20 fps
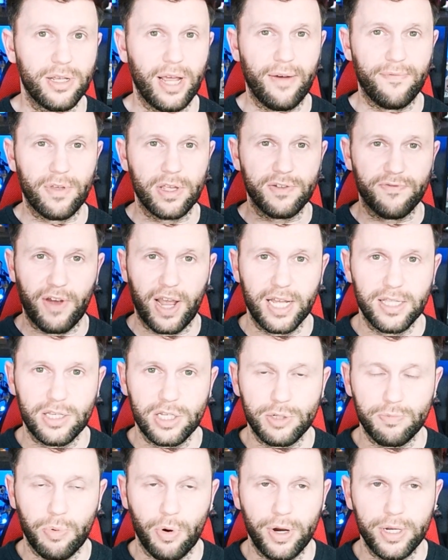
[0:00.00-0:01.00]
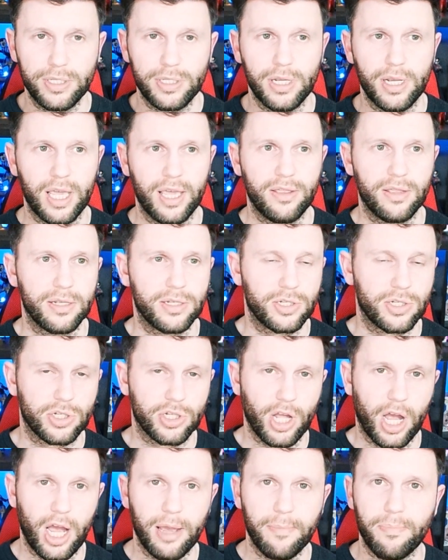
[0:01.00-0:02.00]
to have those vantage points to either
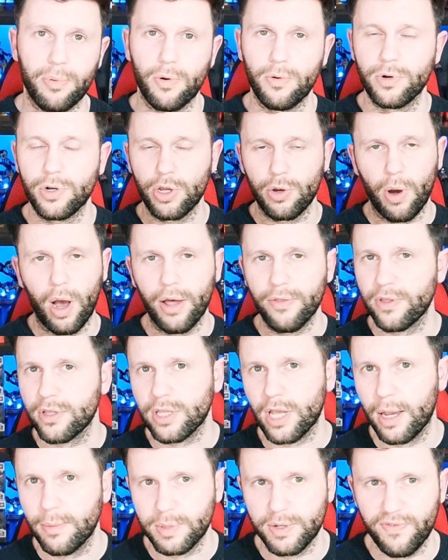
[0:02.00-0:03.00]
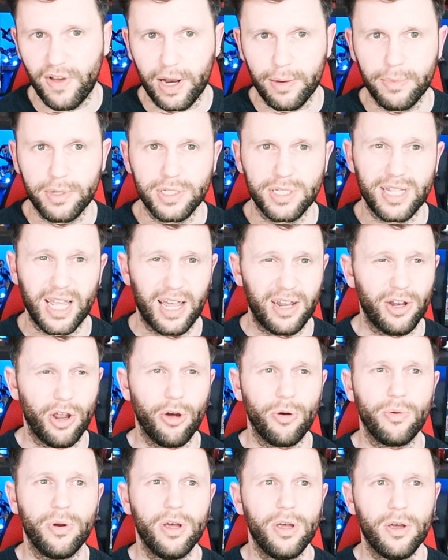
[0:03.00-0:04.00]
snipe or do other types of elements that are
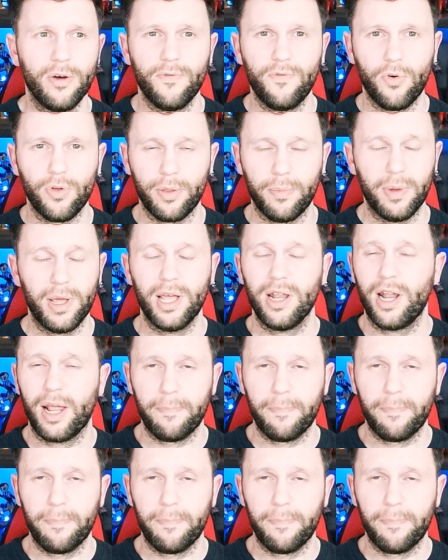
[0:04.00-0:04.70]
known for them.